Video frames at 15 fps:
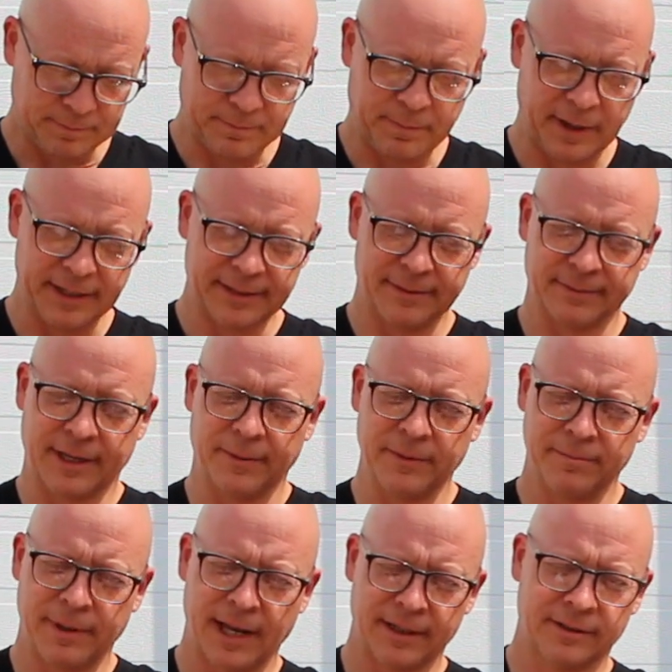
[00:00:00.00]
But
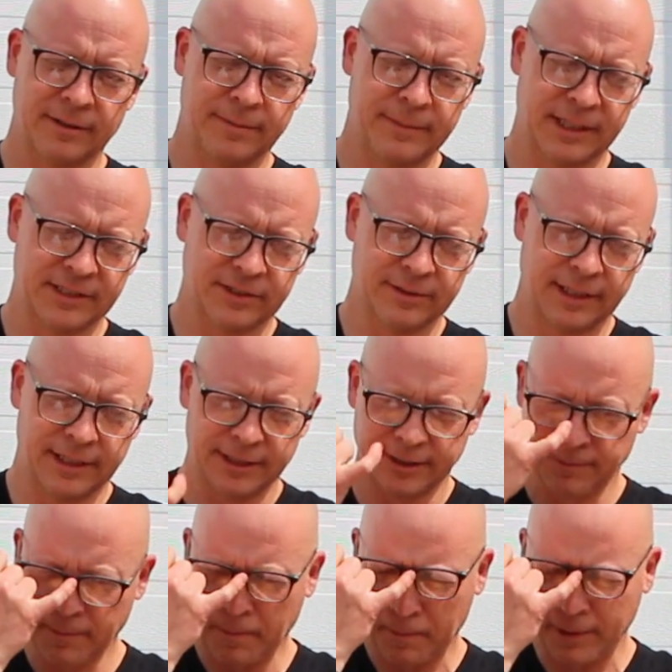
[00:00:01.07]
coming back to the mussel
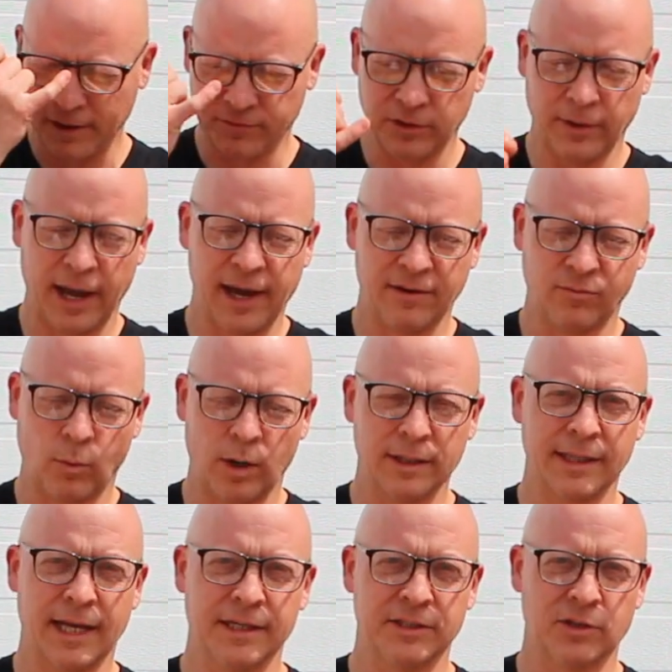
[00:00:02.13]
here, if you have
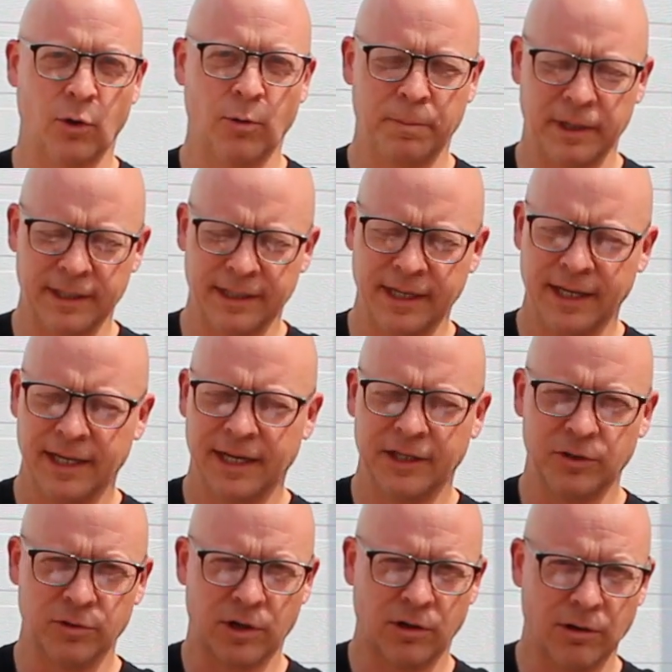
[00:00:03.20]
one that is open,
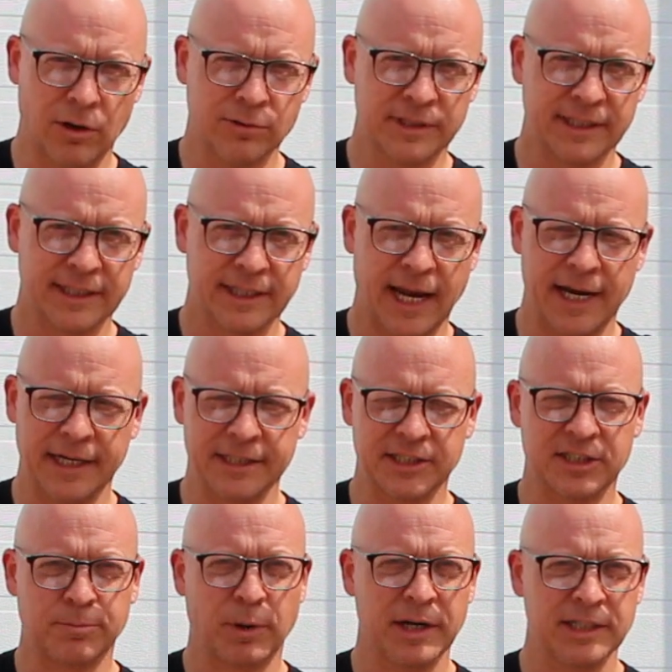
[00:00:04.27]
you close it and it
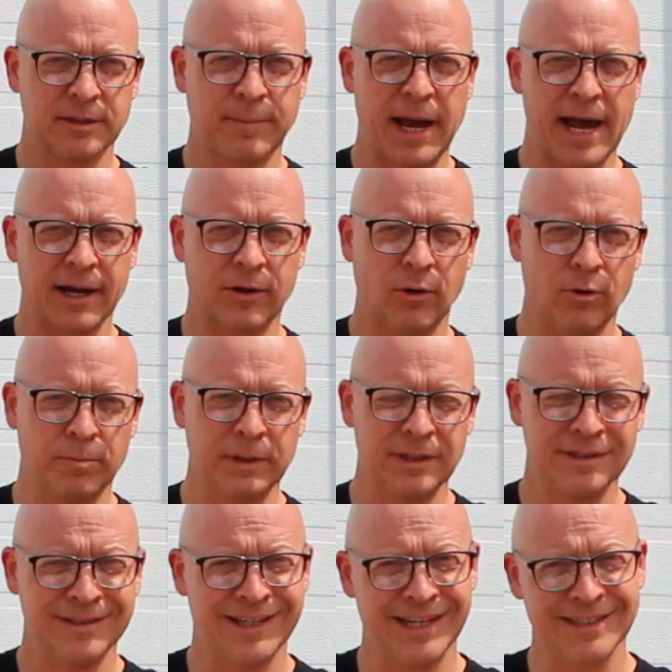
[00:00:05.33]
springs back
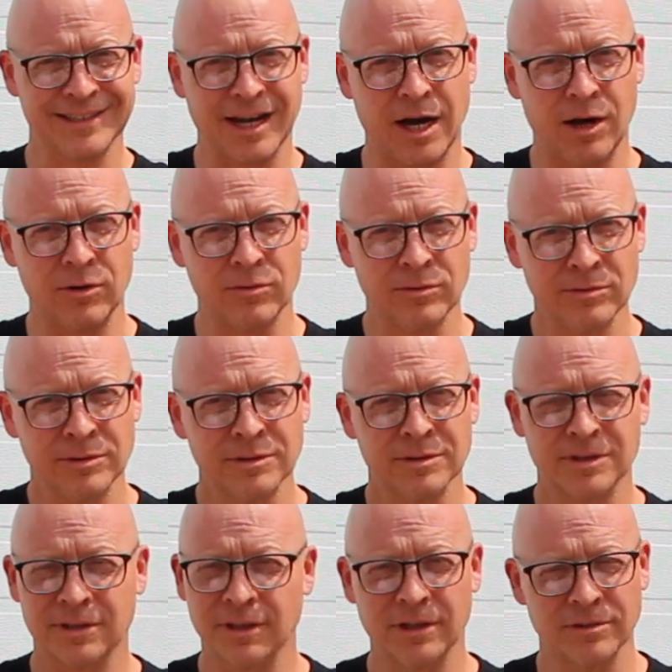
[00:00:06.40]
open, it's gone.
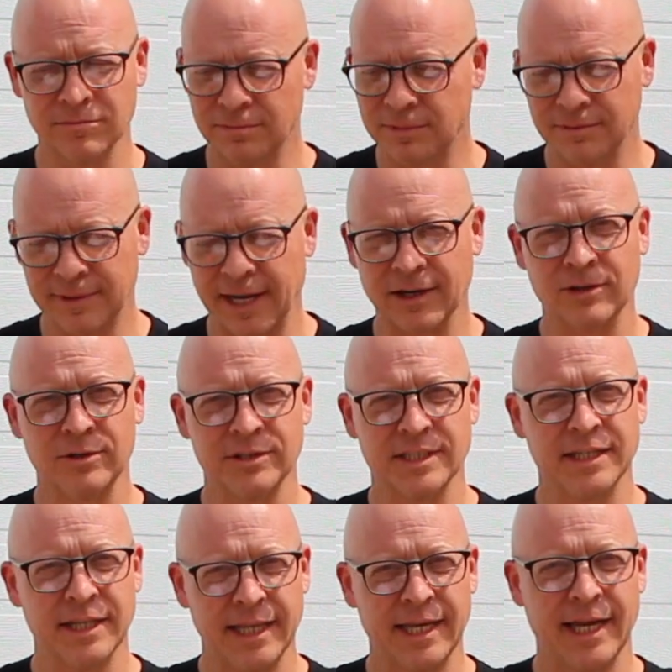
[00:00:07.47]
So that goes
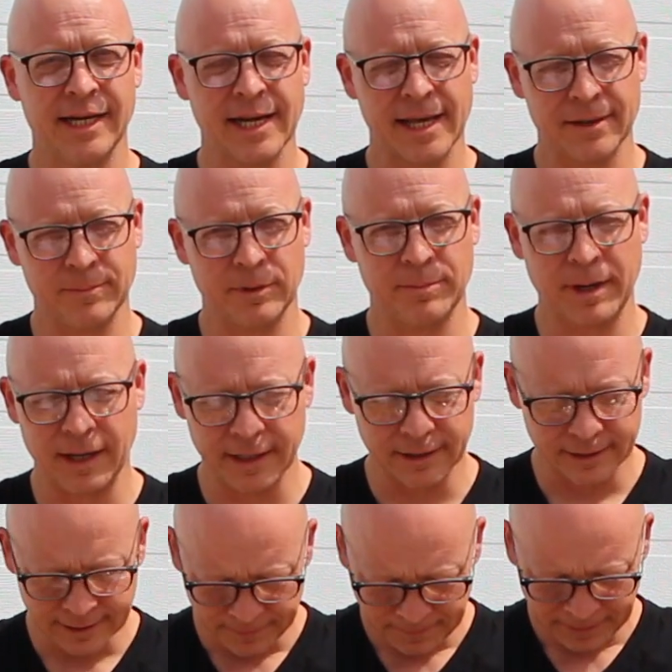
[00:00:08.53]
in the inedible pile.